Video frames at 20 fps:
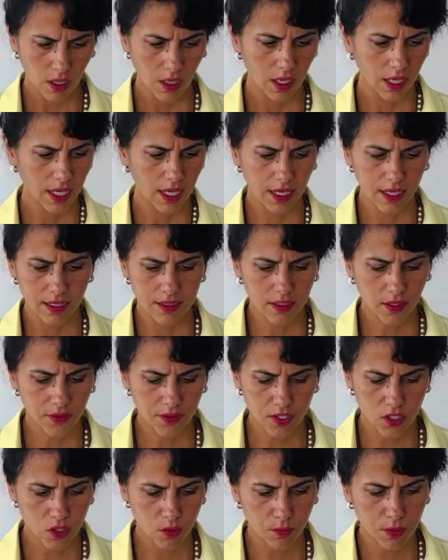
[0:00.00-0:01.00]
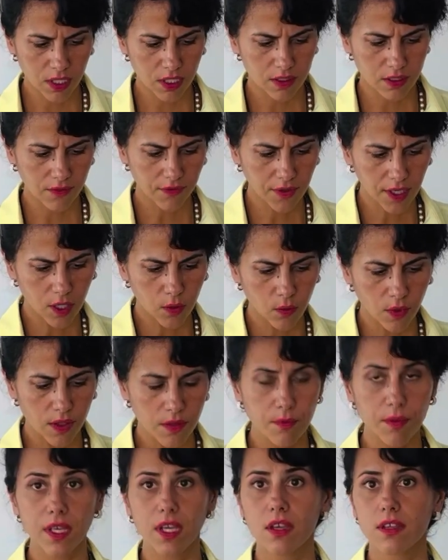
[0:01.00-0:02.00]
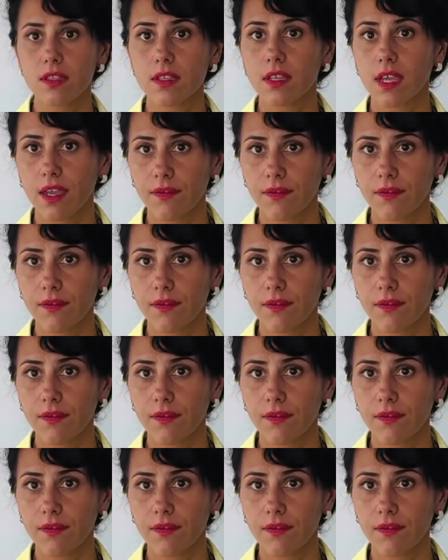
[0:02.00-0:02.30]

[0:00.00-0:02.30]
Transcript: and nothing to be interfered with because i